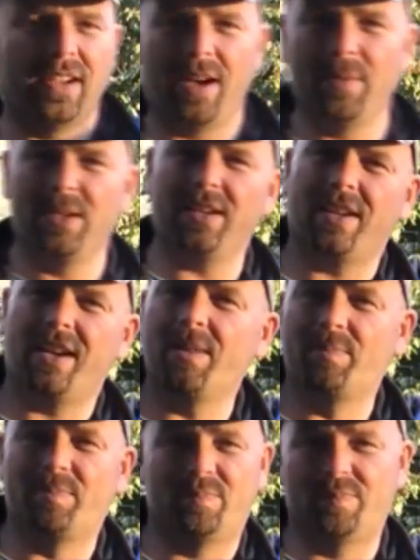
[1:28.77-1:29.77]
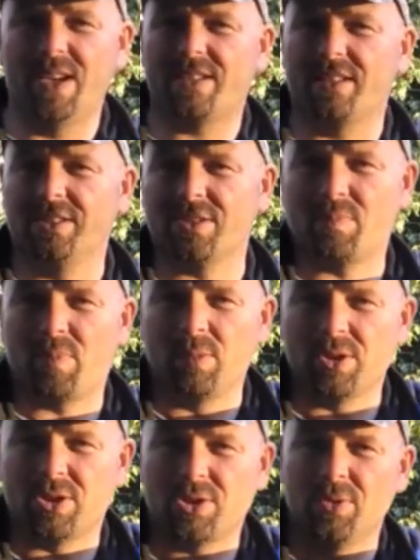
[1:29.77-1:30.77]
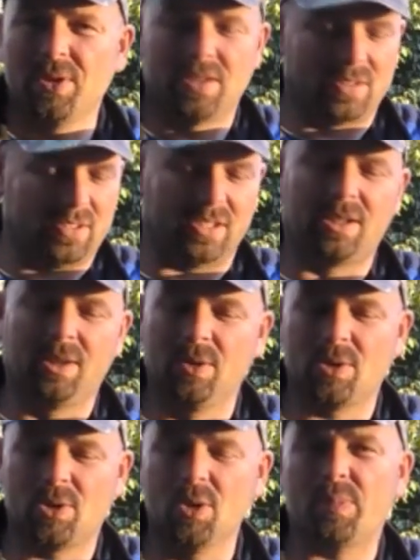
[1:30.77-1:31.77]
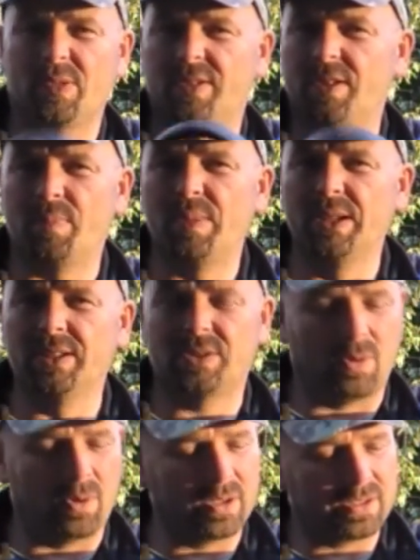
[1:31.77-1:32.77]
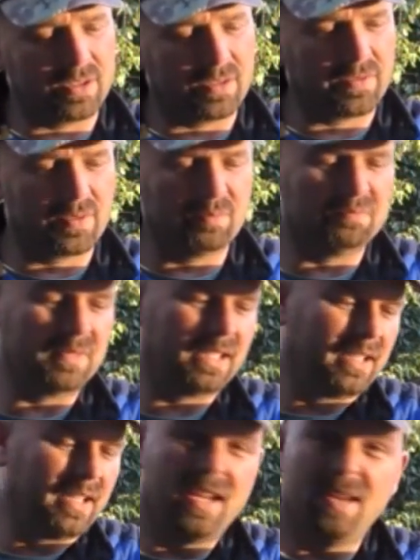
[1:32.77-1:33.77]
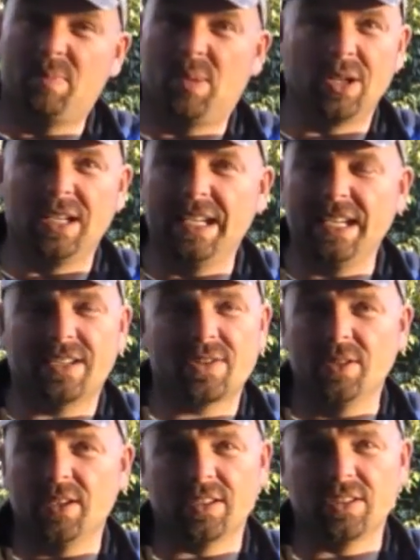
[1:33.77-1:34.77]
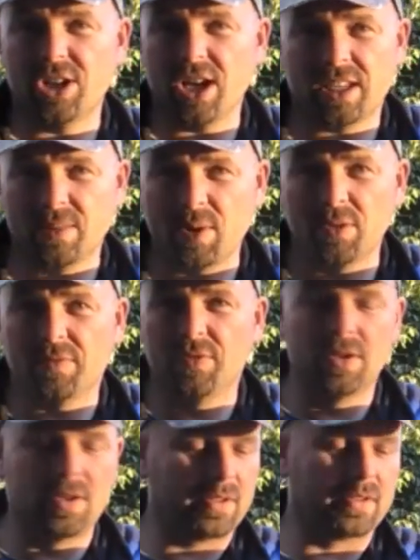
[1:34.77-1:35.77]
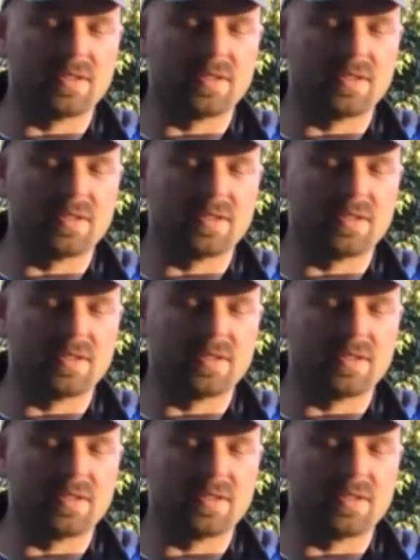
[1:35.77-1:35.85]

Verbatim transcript: I mean, I'll basically just probably show you a close-up, of the build quality of them, put a link so you can check them out further.